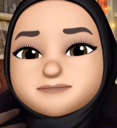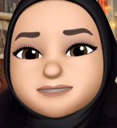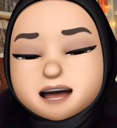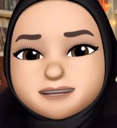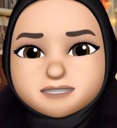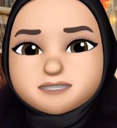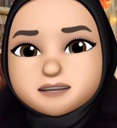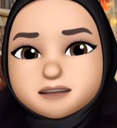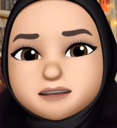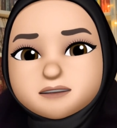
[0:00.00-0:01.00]

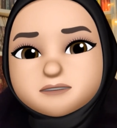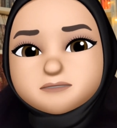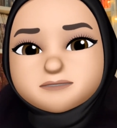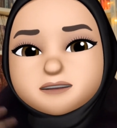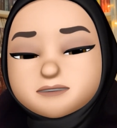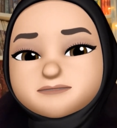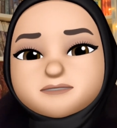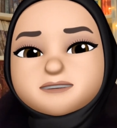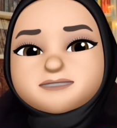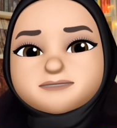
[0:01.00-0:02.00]
touched with
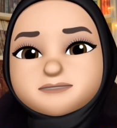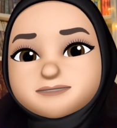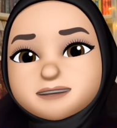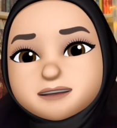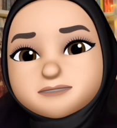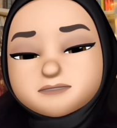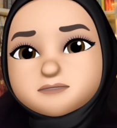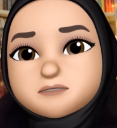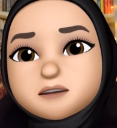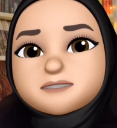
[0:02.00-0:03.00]
everything that's inside this
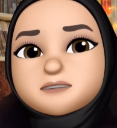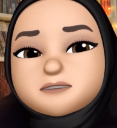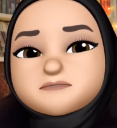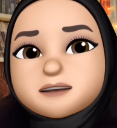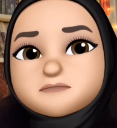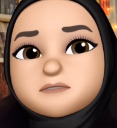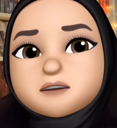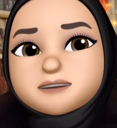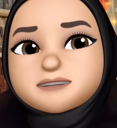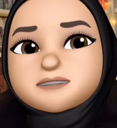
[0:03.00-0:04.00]
book. The main
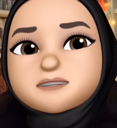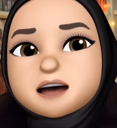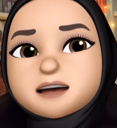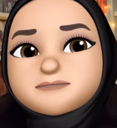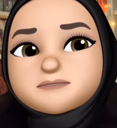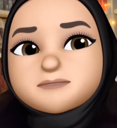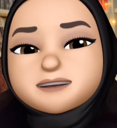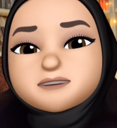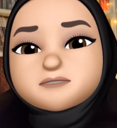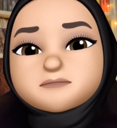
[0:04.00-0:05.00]
point is
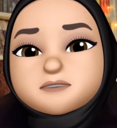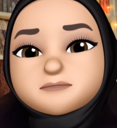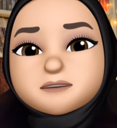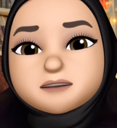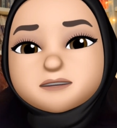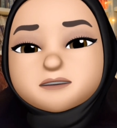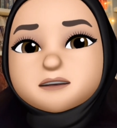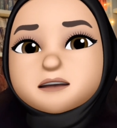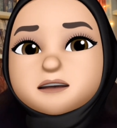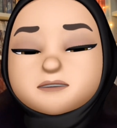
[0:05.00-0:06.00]
everybody could be a mother.
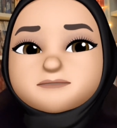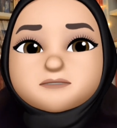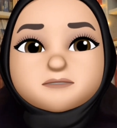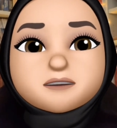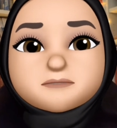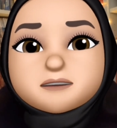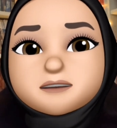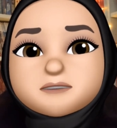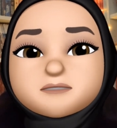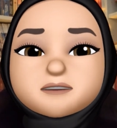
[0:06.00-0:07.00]
If you're a
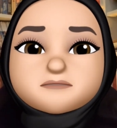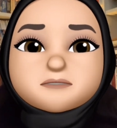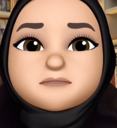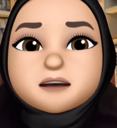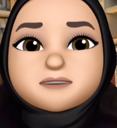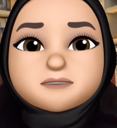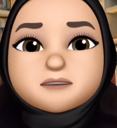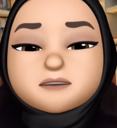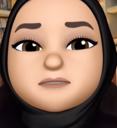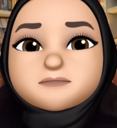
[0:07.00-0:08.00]
grandmother, you can be a
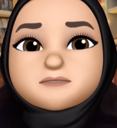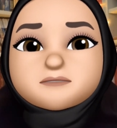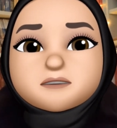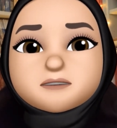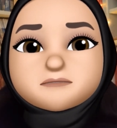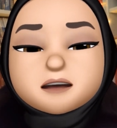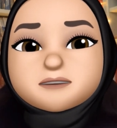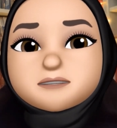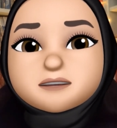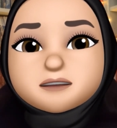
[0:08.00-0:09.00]
mother. If you're not the
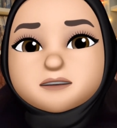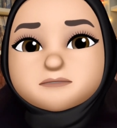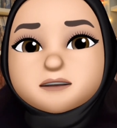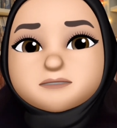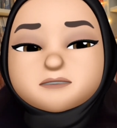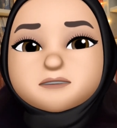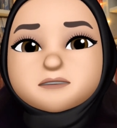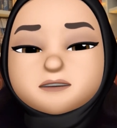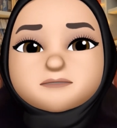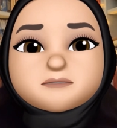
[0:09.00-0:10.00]
biological mother,
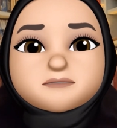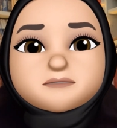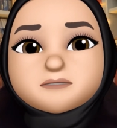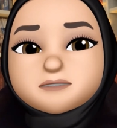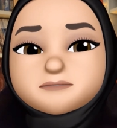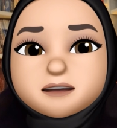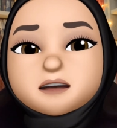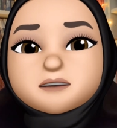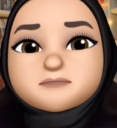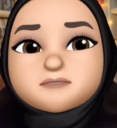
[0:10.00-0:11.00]
if you're a foster
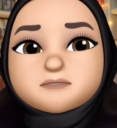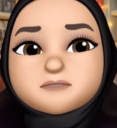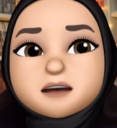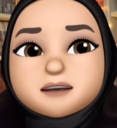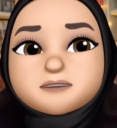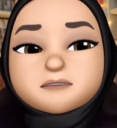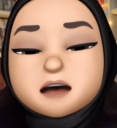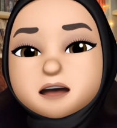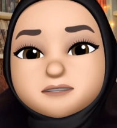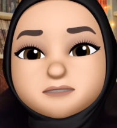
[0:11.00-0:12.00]
mother, if you're an
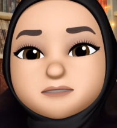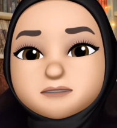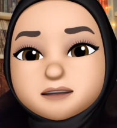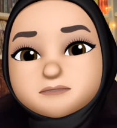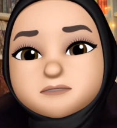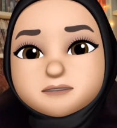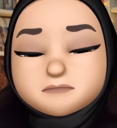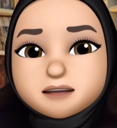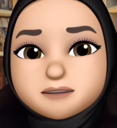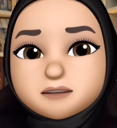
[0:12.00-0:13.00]
aunt, you can be a
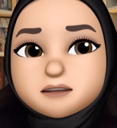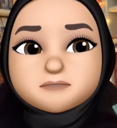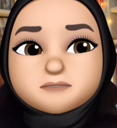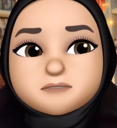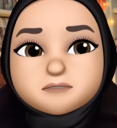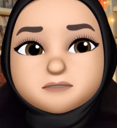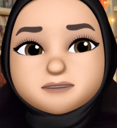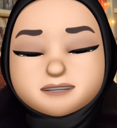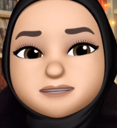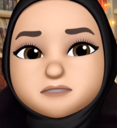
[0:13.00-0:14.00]
mother, even though you
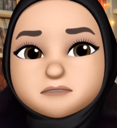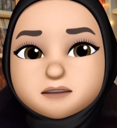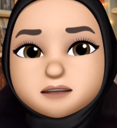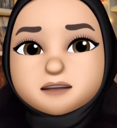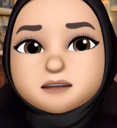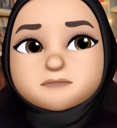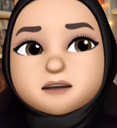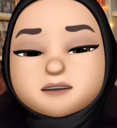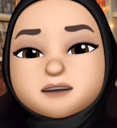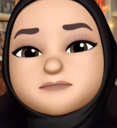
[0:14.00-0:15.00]
didn't literally
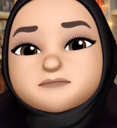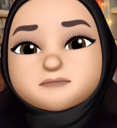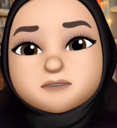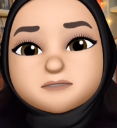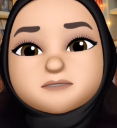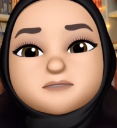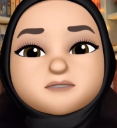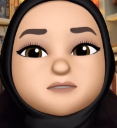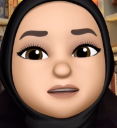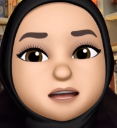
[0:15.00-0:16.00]
give birth to
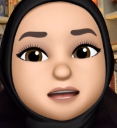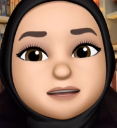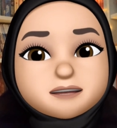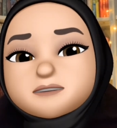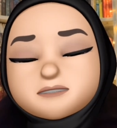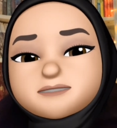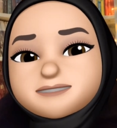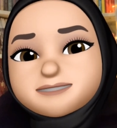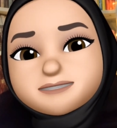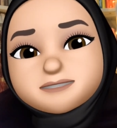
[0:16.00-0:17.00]
your kid.
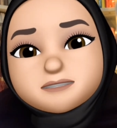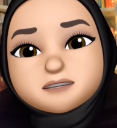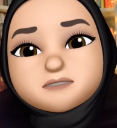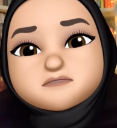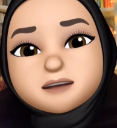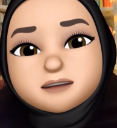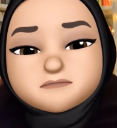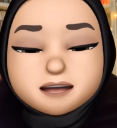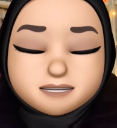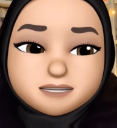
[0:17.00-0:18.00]
This is
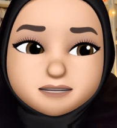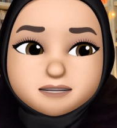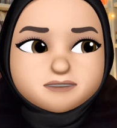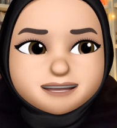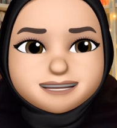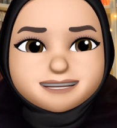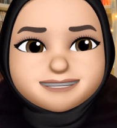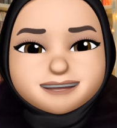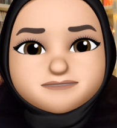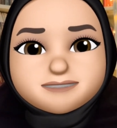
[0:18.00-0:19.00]
recommended. Really
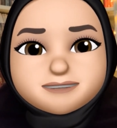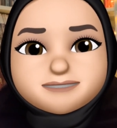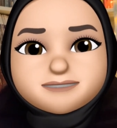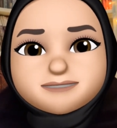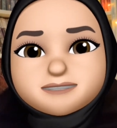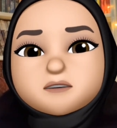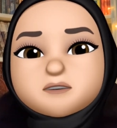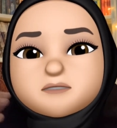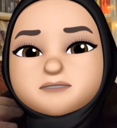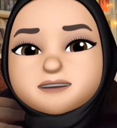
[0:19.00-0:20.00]
hilarious to see
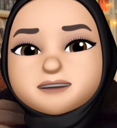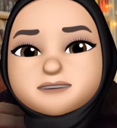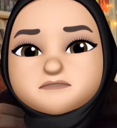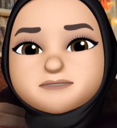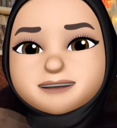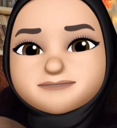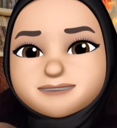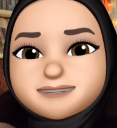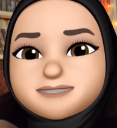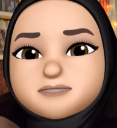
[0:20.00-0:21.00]
all the
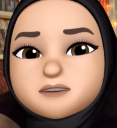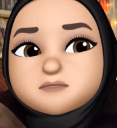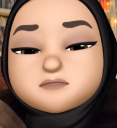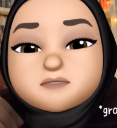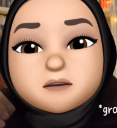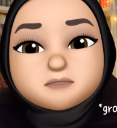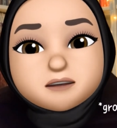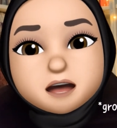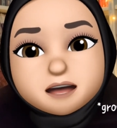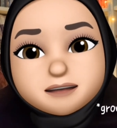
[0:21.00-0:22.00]
babies
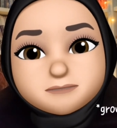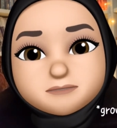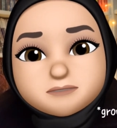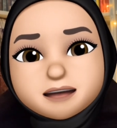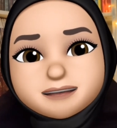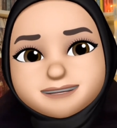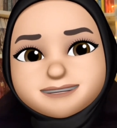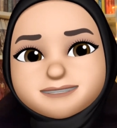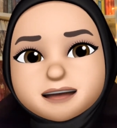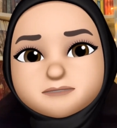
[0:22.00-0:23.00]
growing up. And
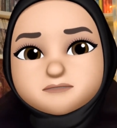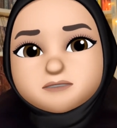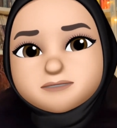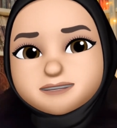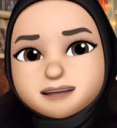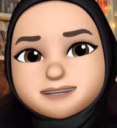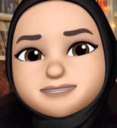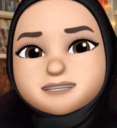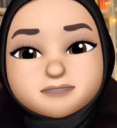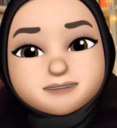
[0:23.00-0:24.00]
in that
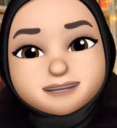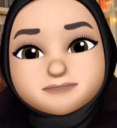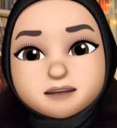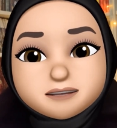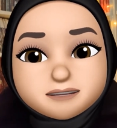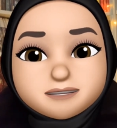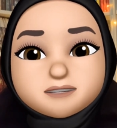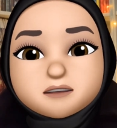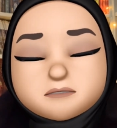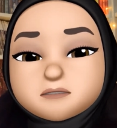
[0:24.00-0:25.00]
process, these
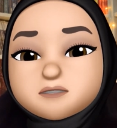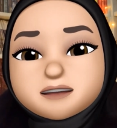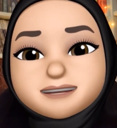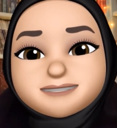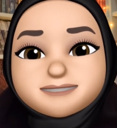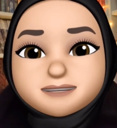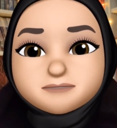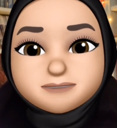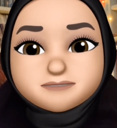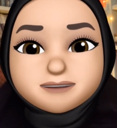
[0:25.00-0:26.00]
mothers would get
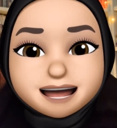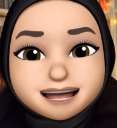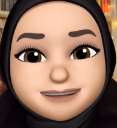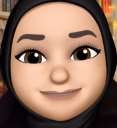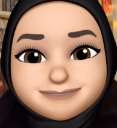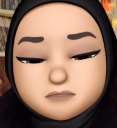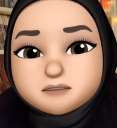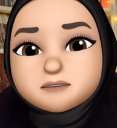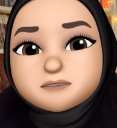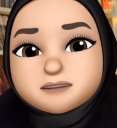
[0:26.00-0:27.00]
sleep deprived.
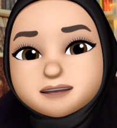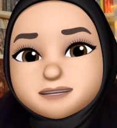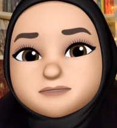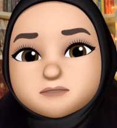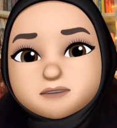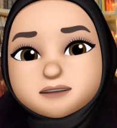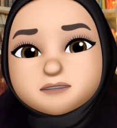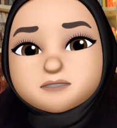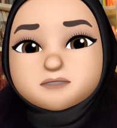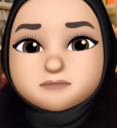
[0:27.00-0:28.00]
The next book
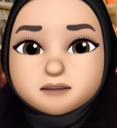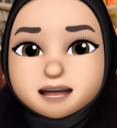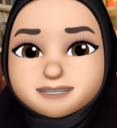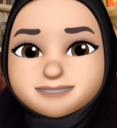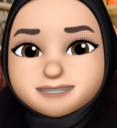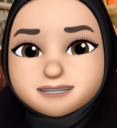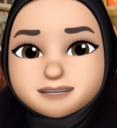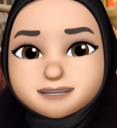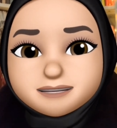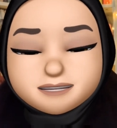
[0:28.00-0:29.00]
is Goodbye,
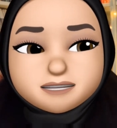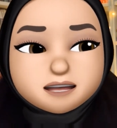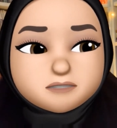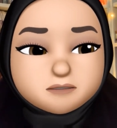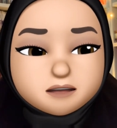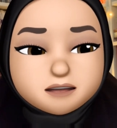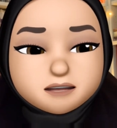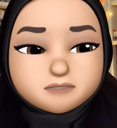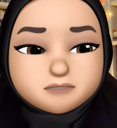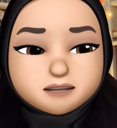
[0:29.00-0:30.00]
Sedih dan
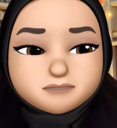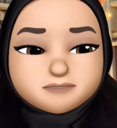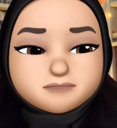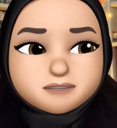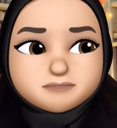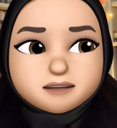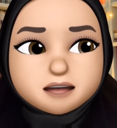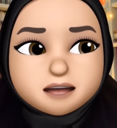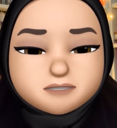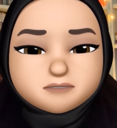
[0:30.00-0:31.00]
Kecewa oleh Ririn,
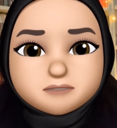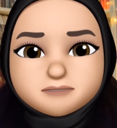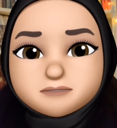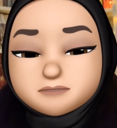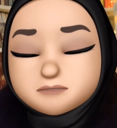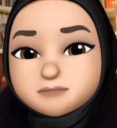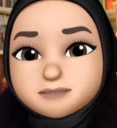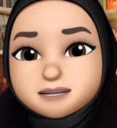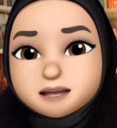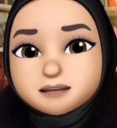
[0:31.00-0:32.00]
Rahayu. If not
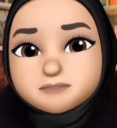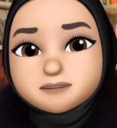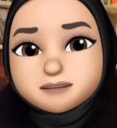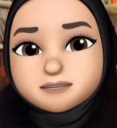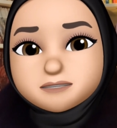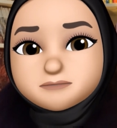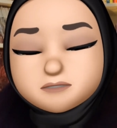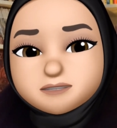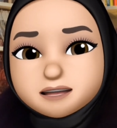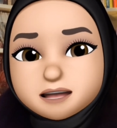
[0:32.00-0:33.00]
mistaken, I rated this
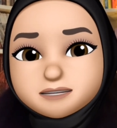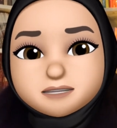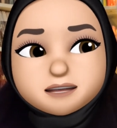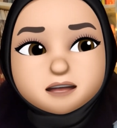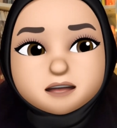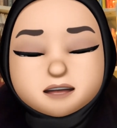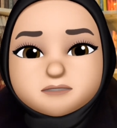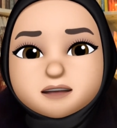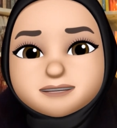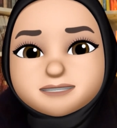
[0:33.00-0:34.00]
4 stars.
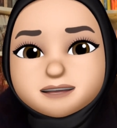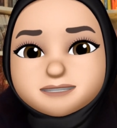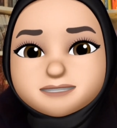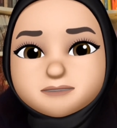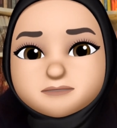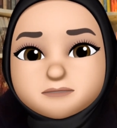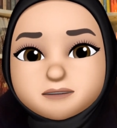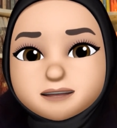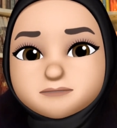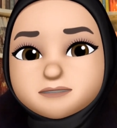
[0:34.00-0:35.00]
As you guys can see from
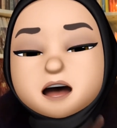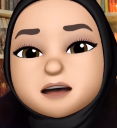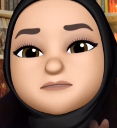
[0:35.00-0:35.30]
the tabbings, I